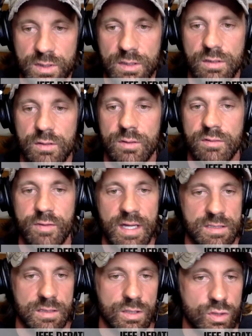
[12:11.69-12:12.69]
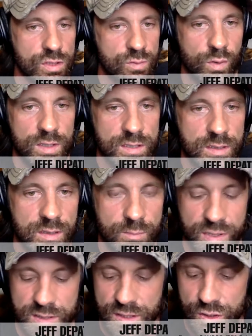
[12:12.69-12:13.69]
What can you do with the vets? And I just wasn't in a
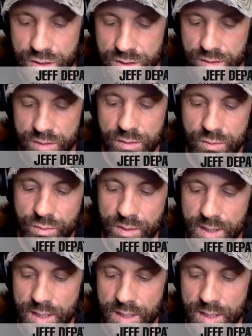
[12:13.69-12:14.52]
position to do